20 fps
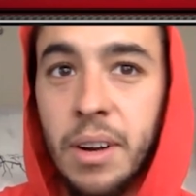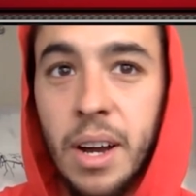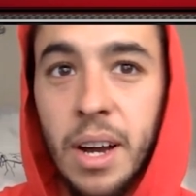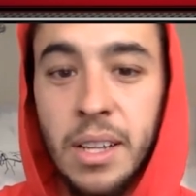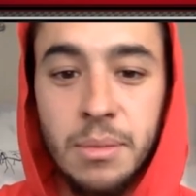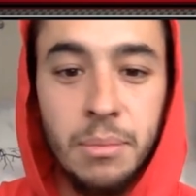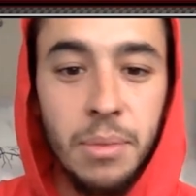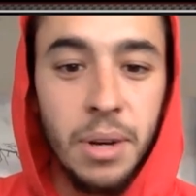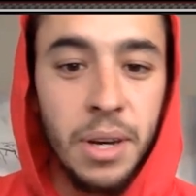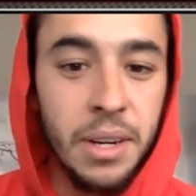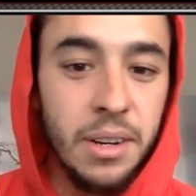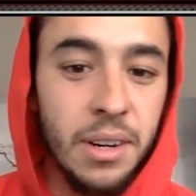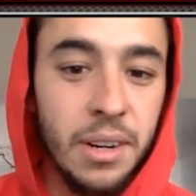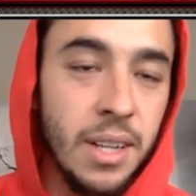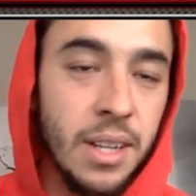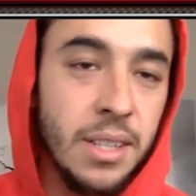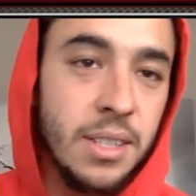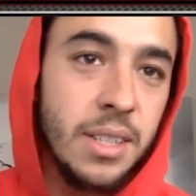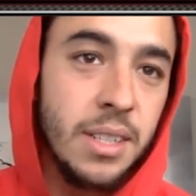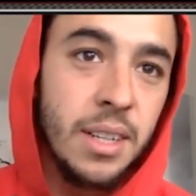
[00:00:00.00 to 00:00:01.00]
rides and bike
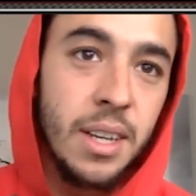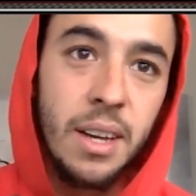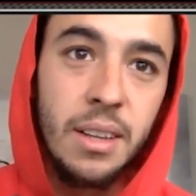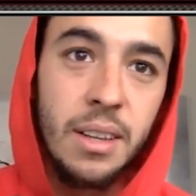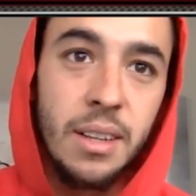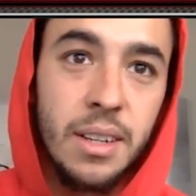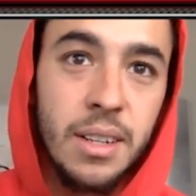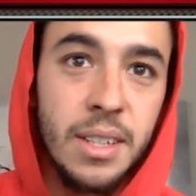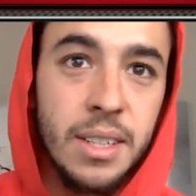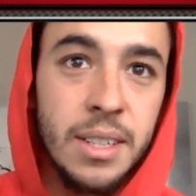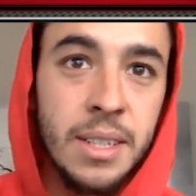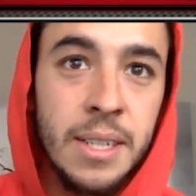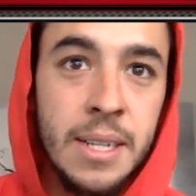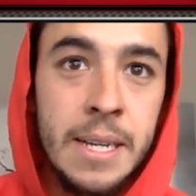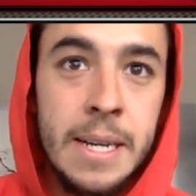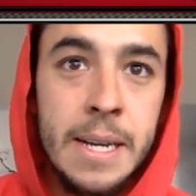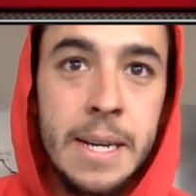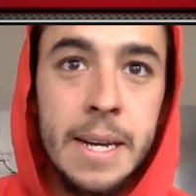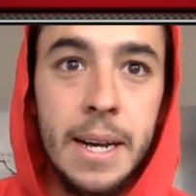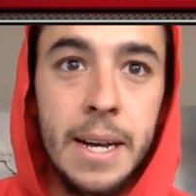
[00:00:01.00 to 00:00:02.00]
rides together, and
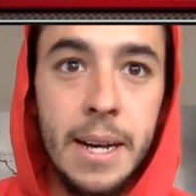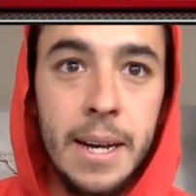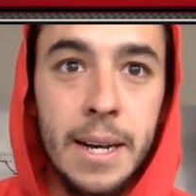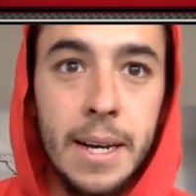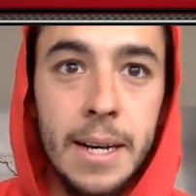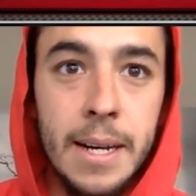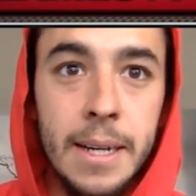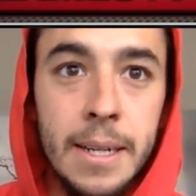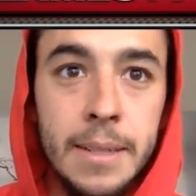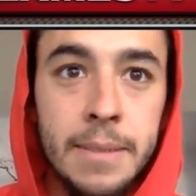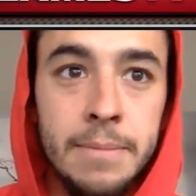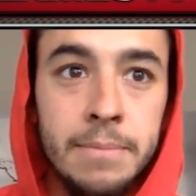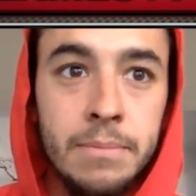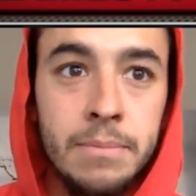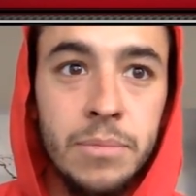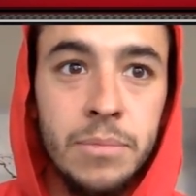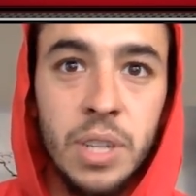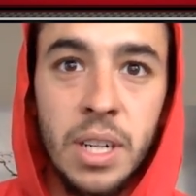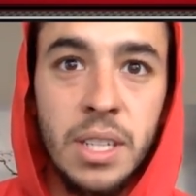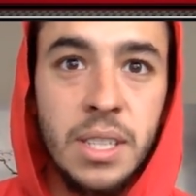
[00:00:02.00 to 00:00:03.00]

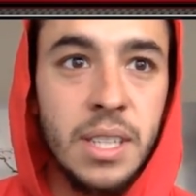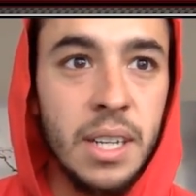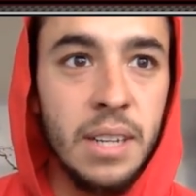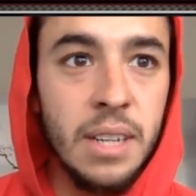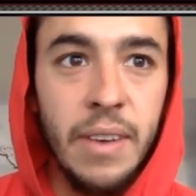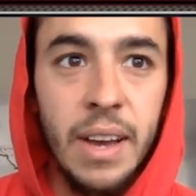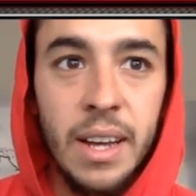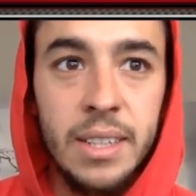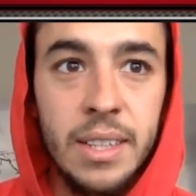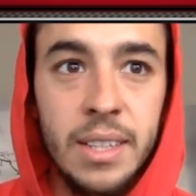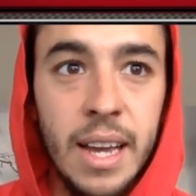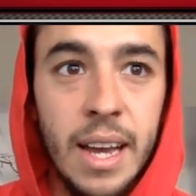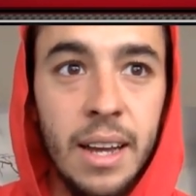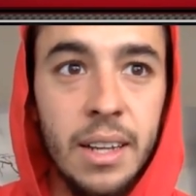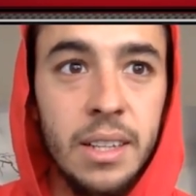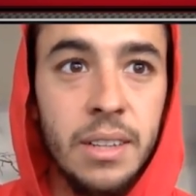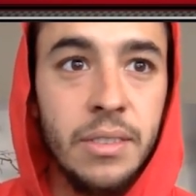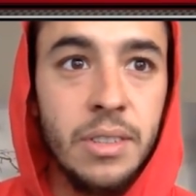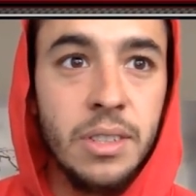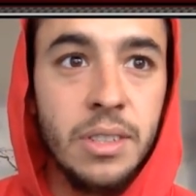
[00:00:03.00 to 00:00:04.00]
try to stay back to
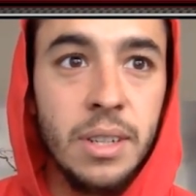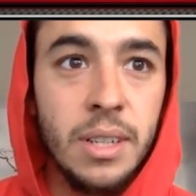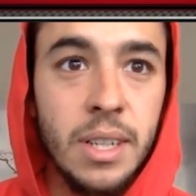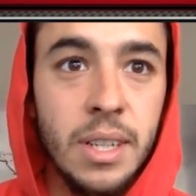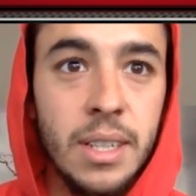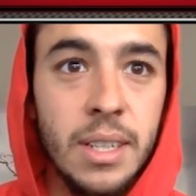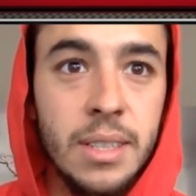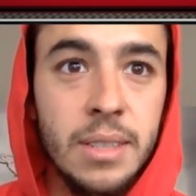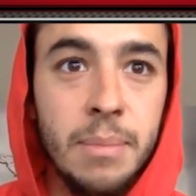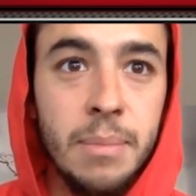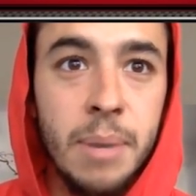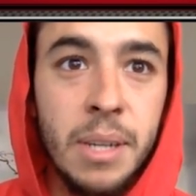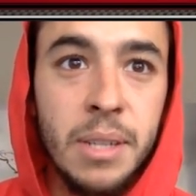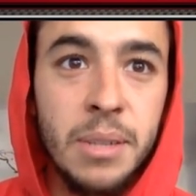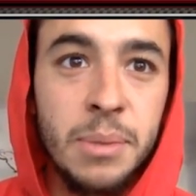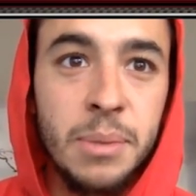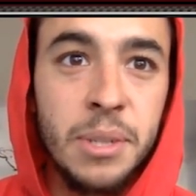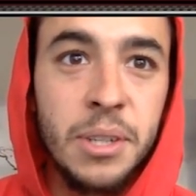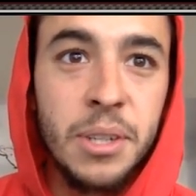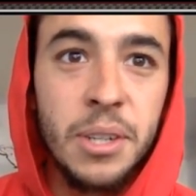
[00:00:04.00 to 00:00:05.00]
active as
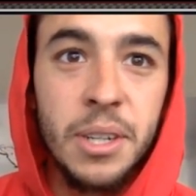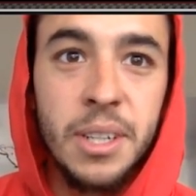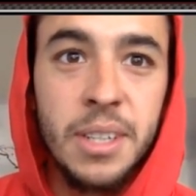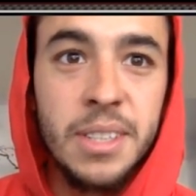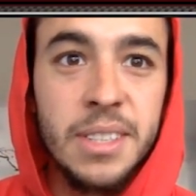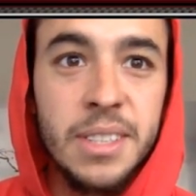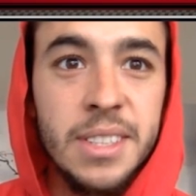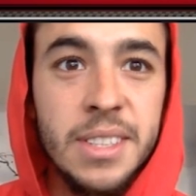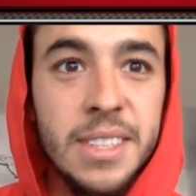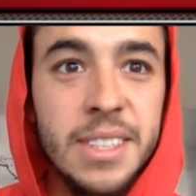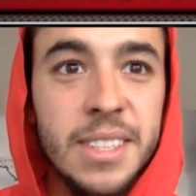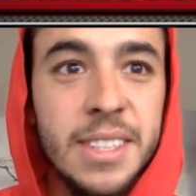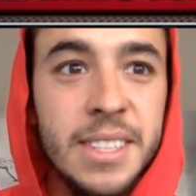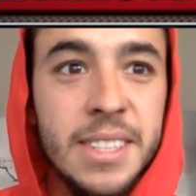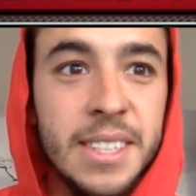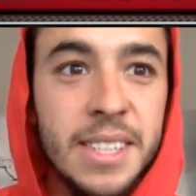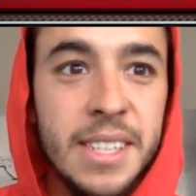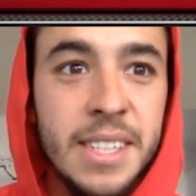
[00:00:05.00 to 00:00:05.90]
best we could, as,